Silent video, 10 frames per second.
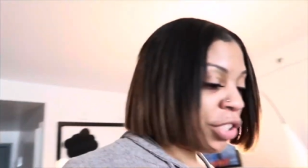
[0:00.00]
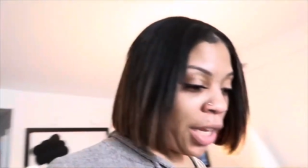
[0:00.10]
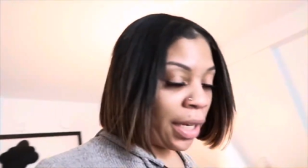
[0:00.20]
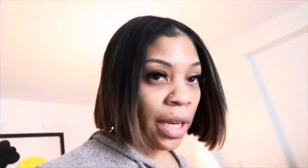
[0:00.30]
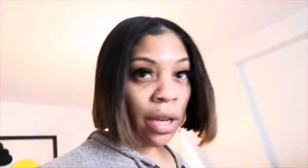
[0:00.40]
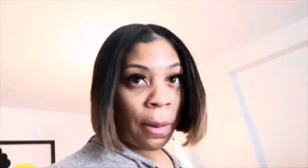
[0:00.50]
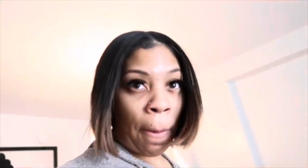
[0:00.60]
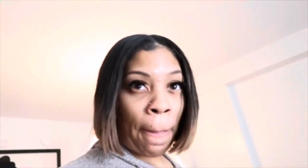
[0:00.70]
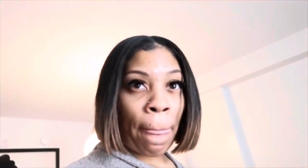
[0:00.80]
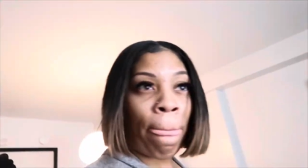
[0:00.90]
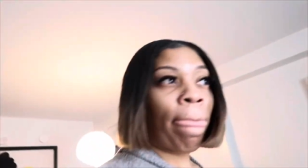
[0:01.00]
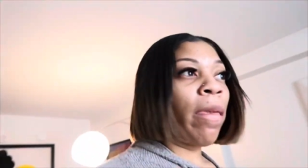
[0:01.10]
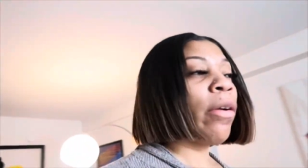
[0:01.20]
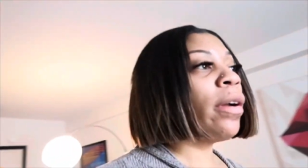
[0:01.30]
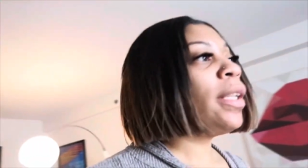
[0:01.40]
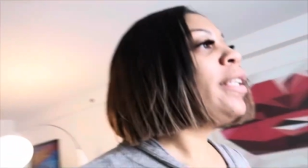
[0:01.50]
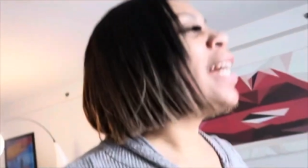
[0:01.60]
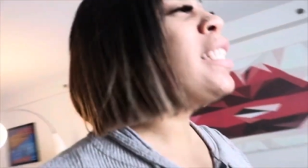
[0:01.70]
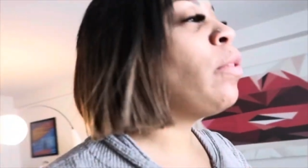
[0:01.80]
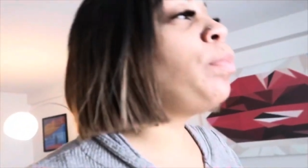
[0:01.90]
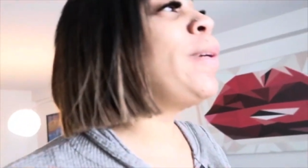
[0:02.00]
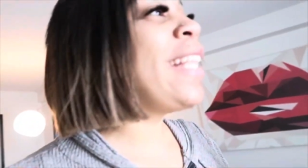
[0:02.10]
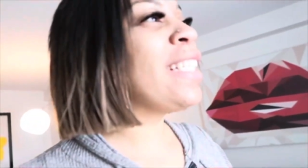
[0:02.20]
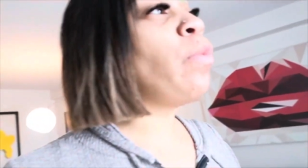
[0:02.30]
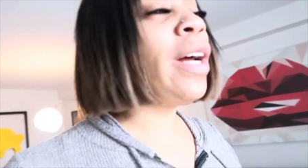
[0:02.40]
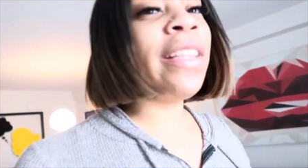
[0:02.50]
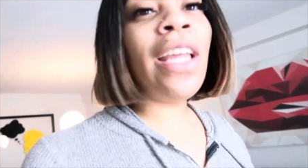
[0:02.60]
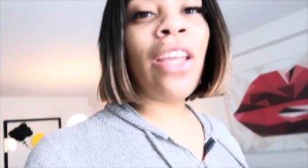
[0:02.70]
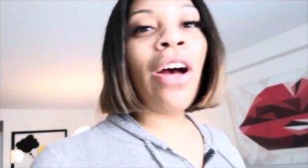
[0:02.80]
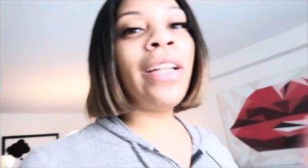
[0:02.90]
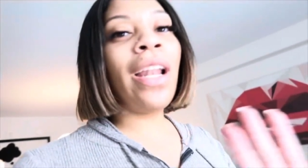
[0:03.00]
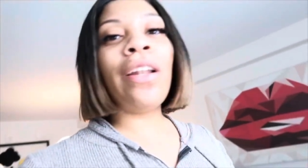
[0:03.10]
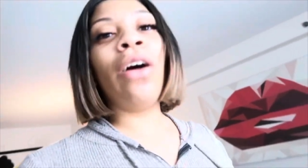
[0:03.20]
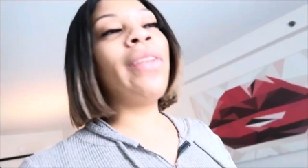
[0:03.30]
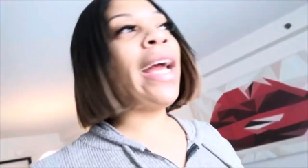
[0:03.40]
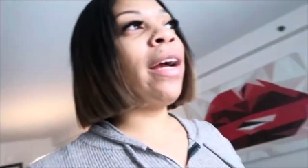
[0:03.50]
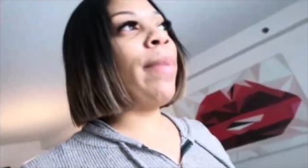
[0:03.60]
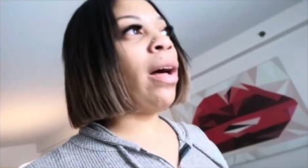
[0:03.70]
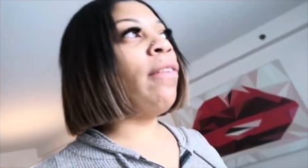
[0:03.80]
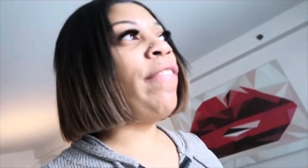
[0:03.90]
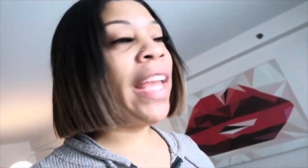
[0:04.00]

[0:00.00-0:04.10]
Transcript: checked in early that's the, but that's one thing y'all that i don't like about